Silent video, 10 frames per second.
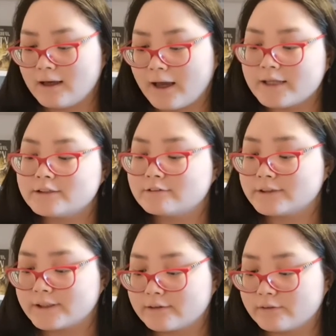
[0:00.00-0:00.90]
Astra
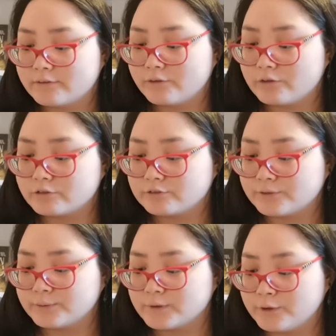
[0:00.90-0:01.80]
has little to offer
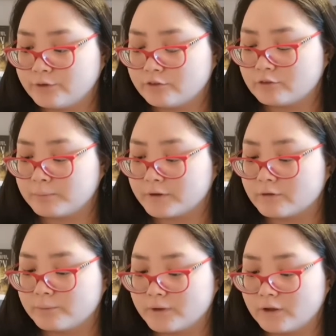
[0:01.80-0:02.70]
folks in the way of
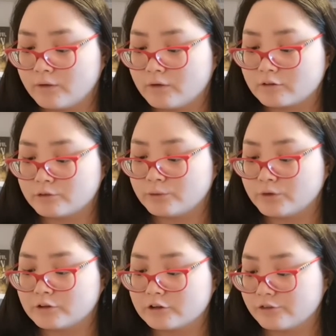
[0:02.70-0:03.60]
rebuttal when they call her
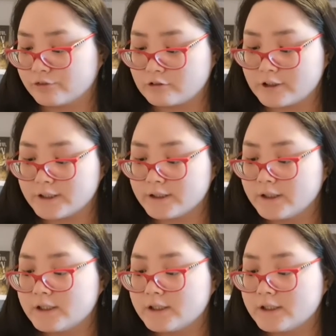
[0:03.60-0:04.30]
ogre and freak.